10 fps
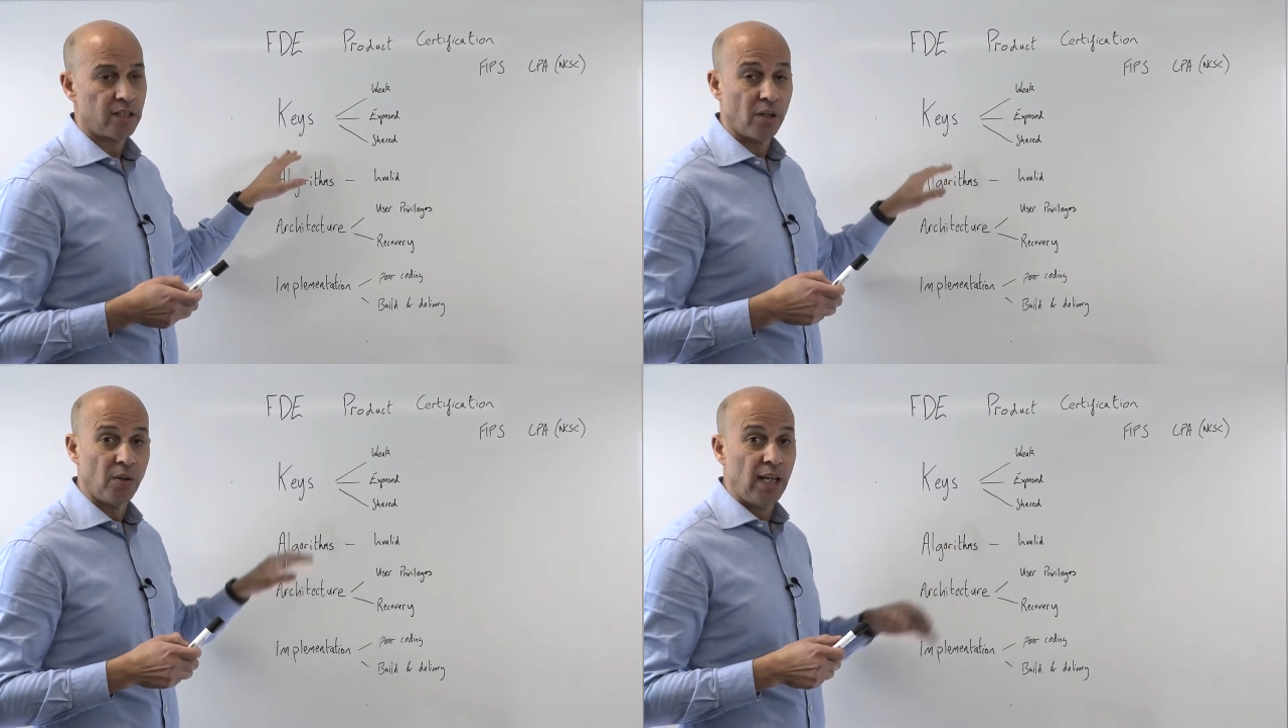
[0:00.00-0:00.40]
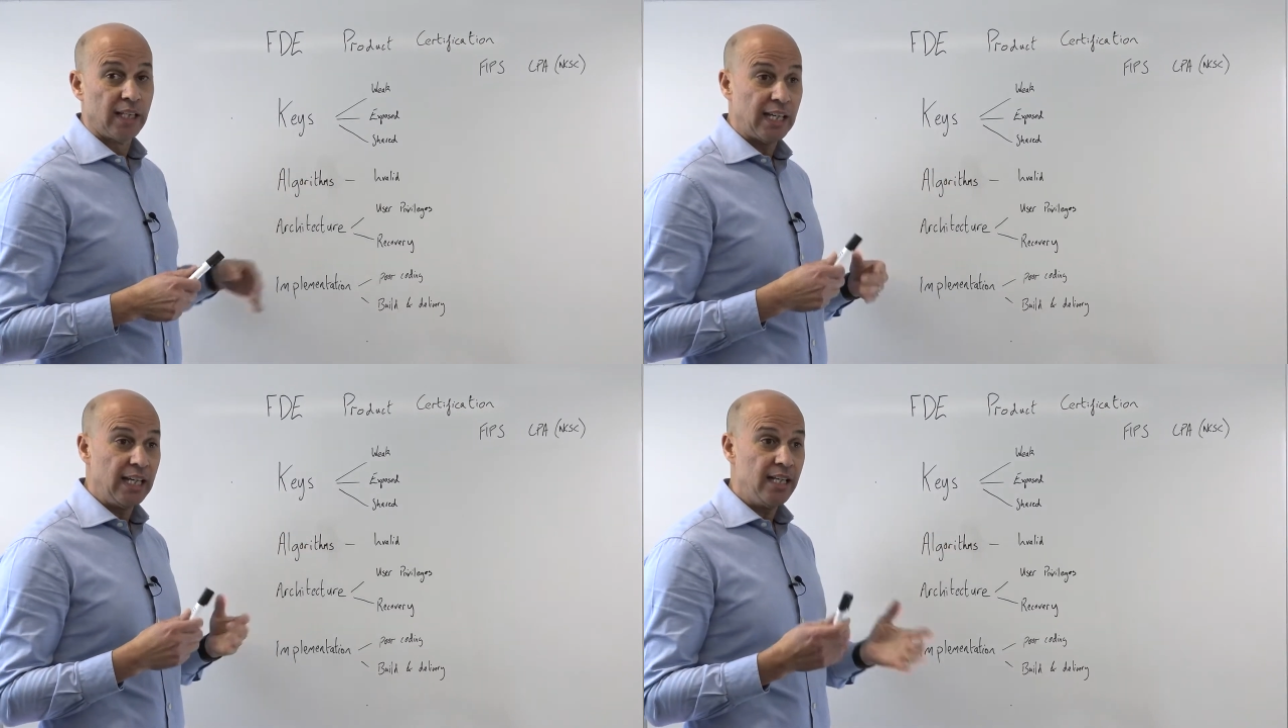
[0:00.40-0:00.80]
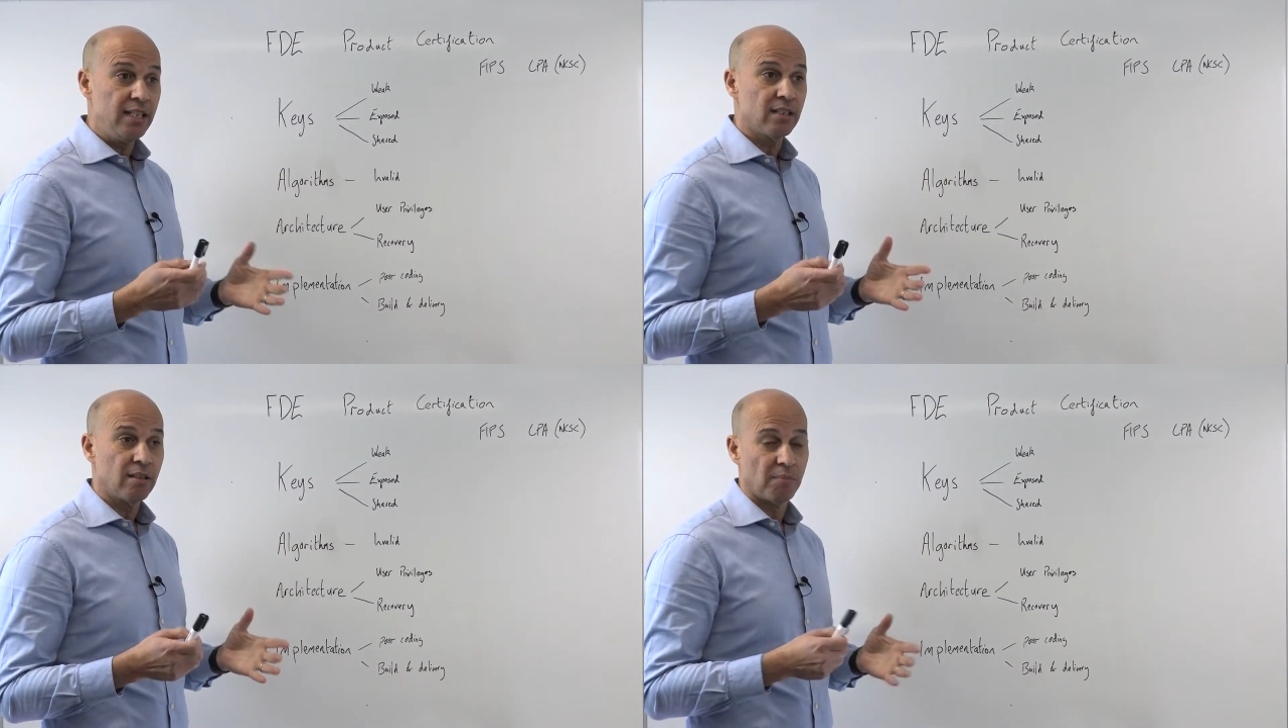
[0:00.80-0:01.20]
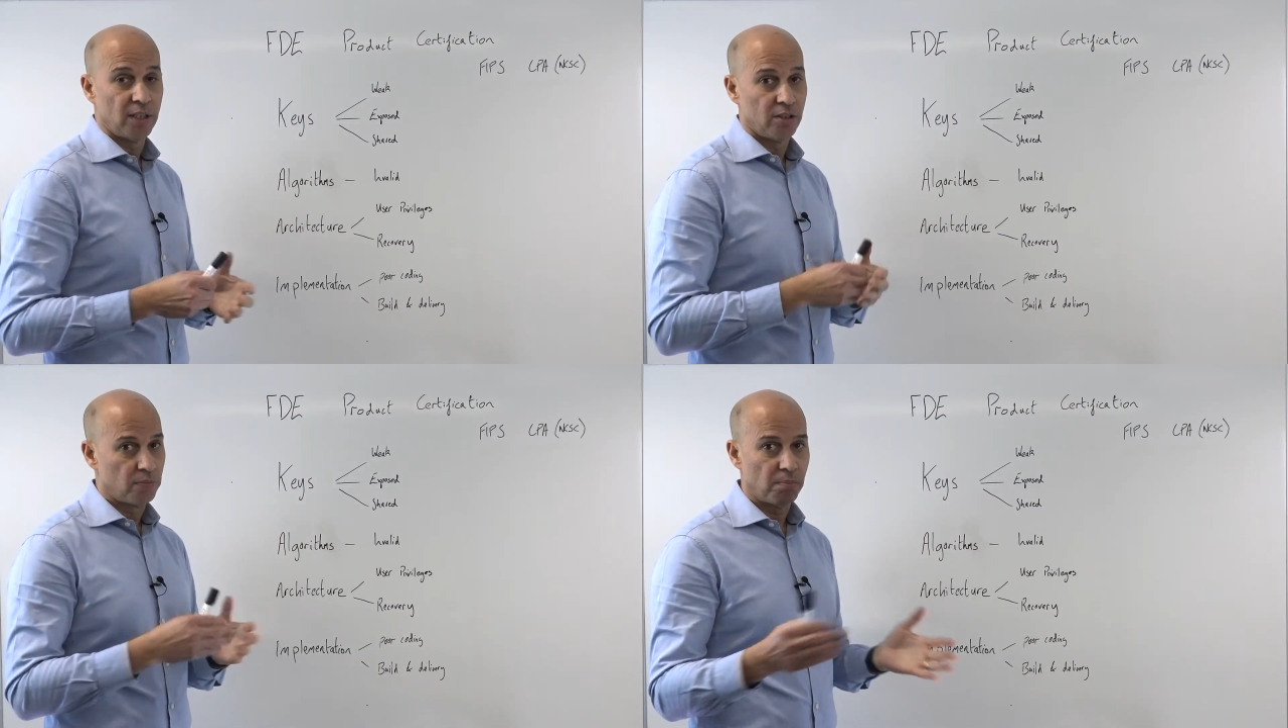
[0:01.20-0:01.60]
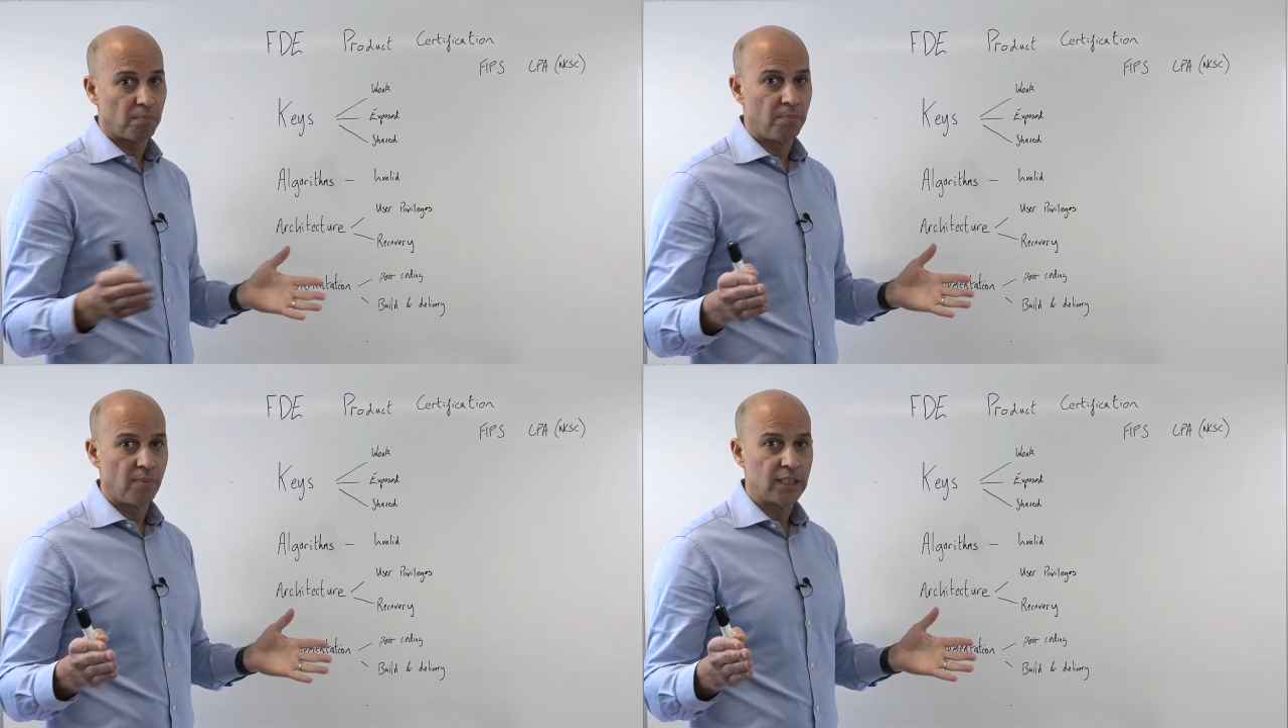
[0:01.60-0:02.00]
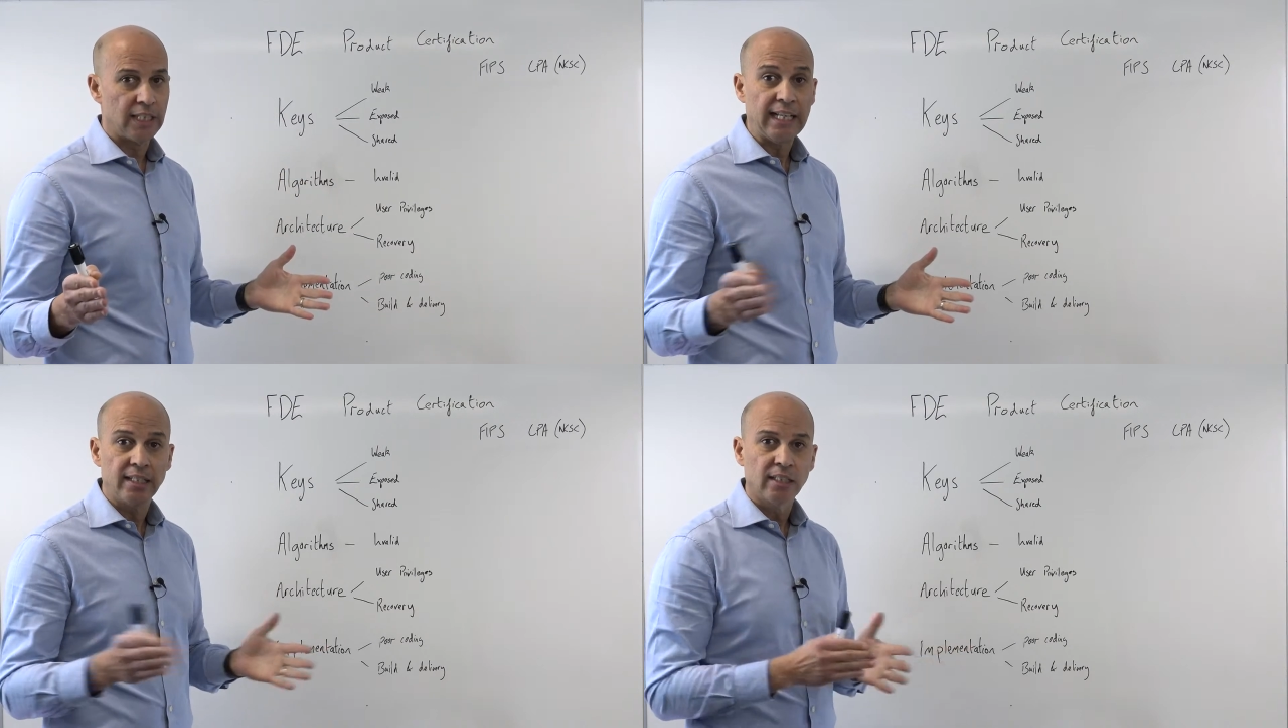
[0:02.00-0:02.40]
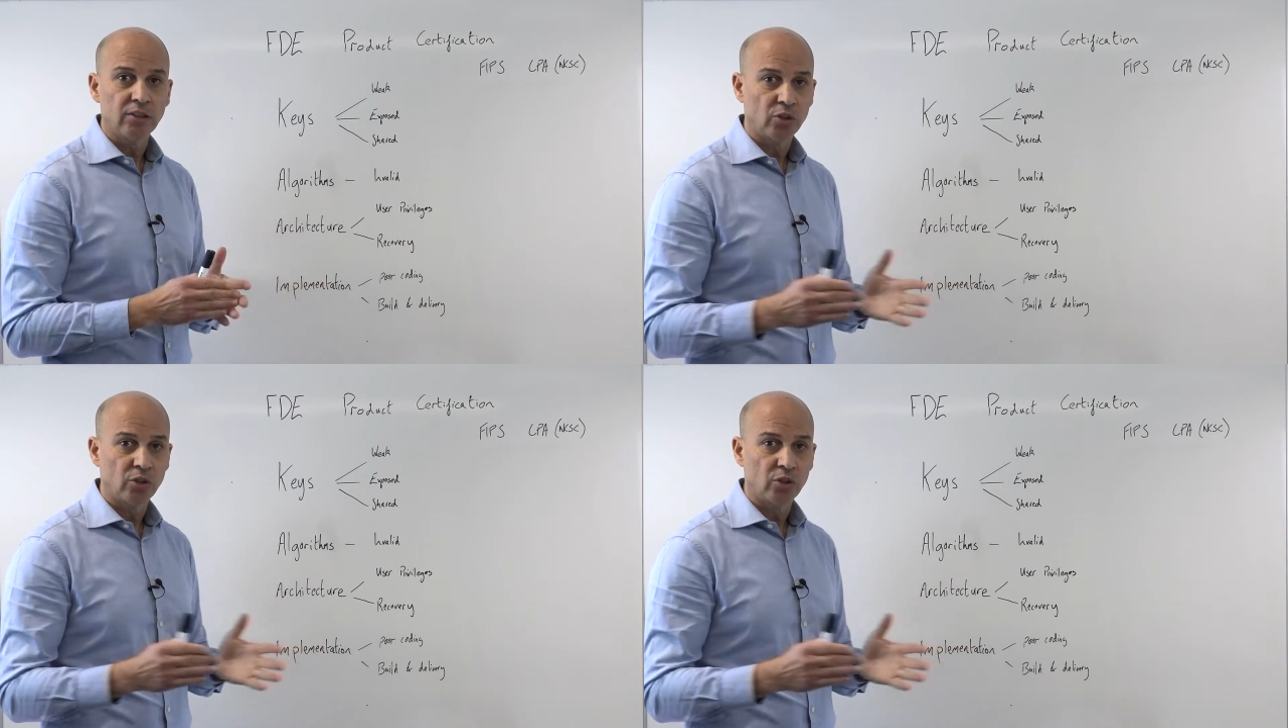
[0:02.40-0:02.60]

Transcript: So keys are just data,